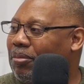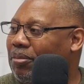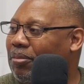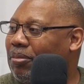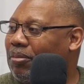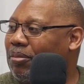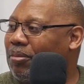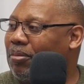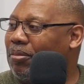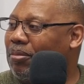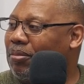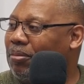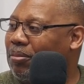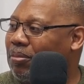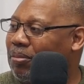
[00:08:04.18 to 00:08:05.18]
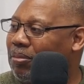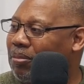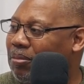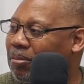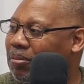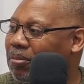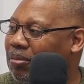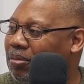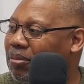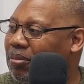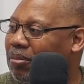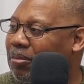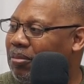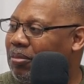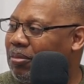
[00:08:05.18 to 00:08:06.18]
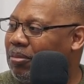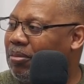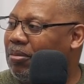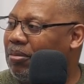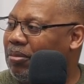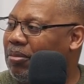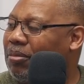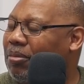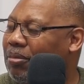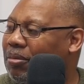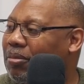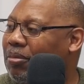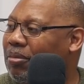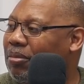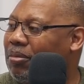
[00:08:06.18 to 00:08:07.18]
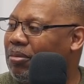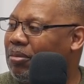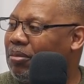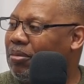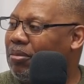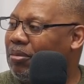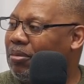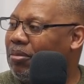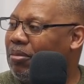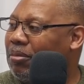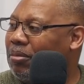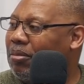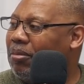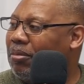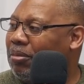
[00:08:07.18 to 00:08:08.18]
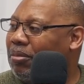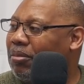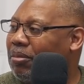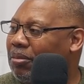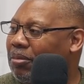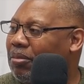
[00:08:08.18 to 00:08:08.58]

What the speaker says: (silent)